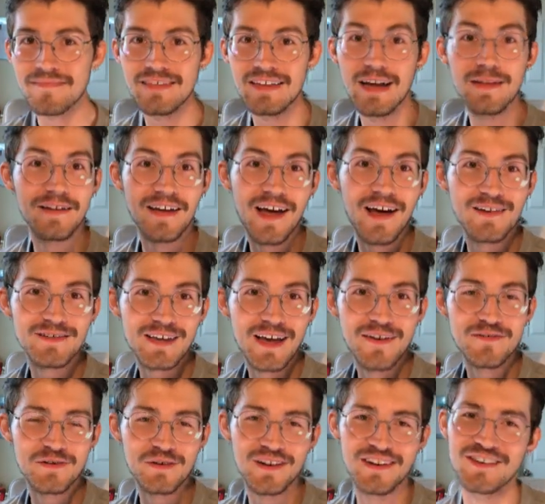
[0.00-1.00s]
Nothing else
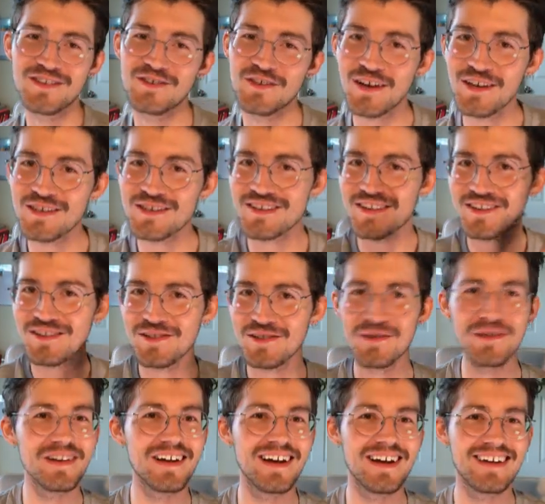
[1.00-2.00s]
after it, just
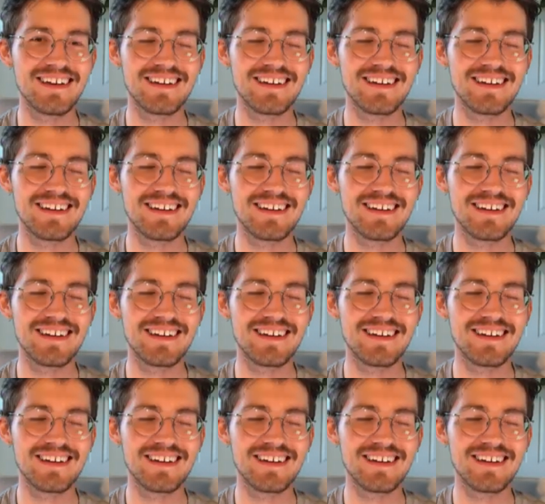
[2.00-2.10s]
LOONA.